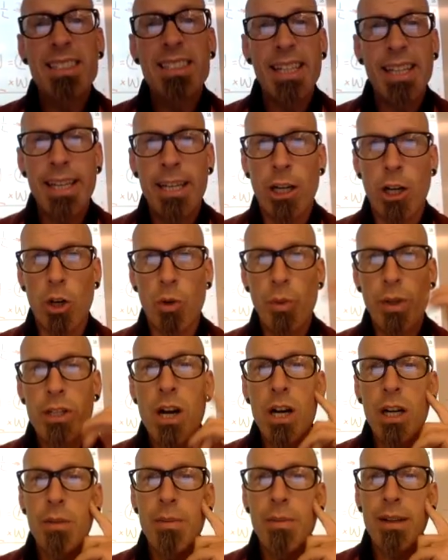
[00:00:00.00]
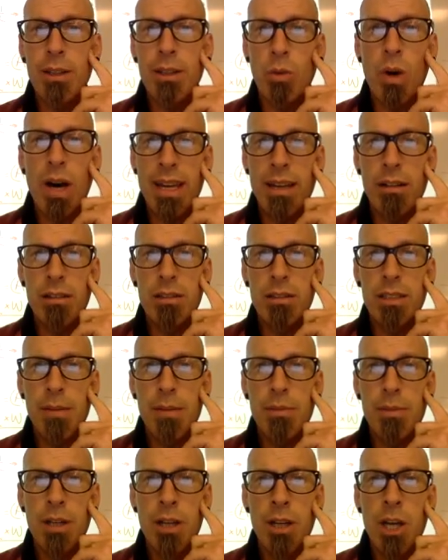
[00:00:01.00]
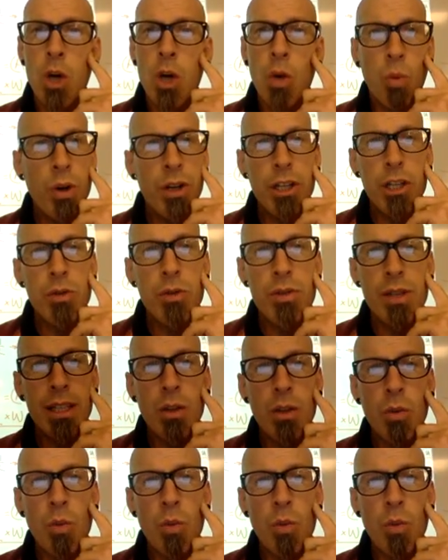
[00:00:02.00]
thing here. We talked about the y-intercept. What do you think the